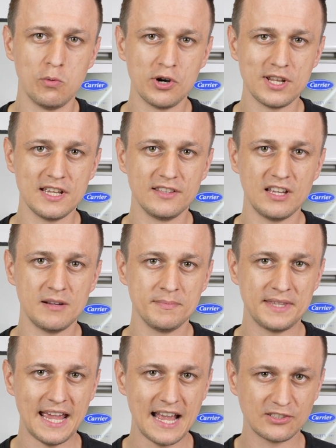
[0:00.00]
board in them
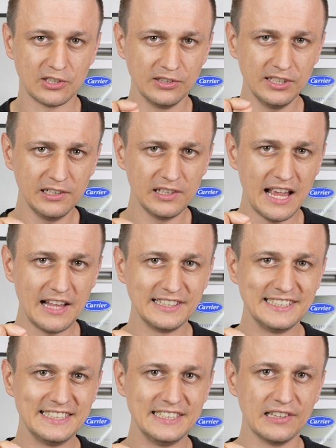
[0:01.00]
that has a little
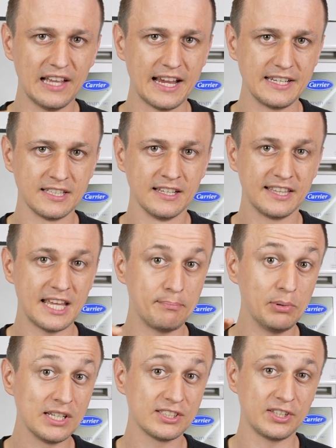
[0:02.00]
LED light that
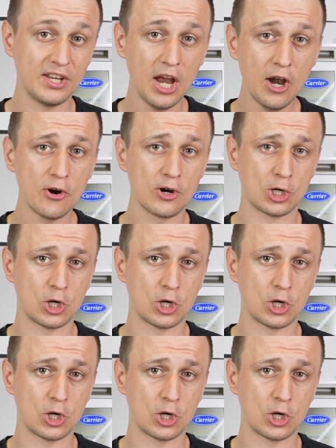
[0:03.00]
blinks an error